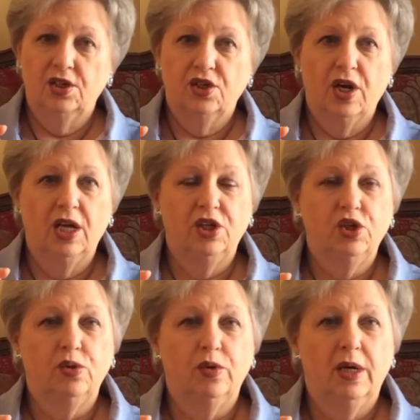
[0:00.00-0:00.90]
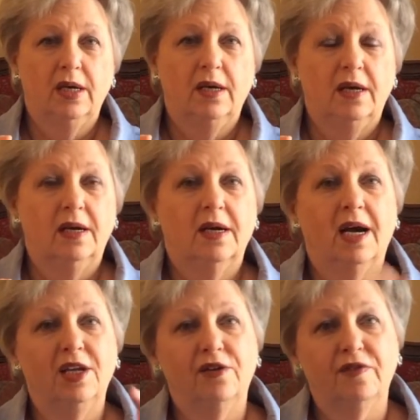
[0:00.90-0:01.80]
try to
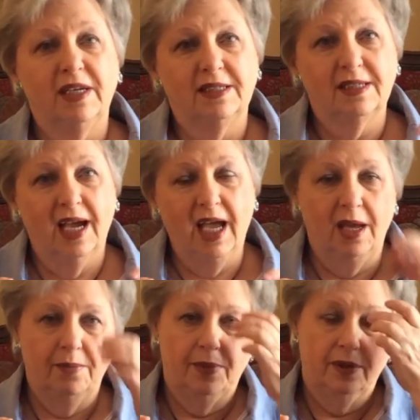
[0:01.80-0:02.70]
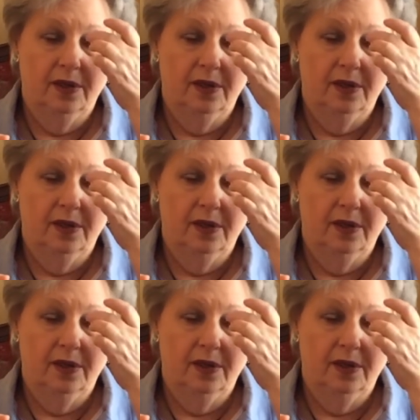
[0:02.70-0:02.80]
kind of escape,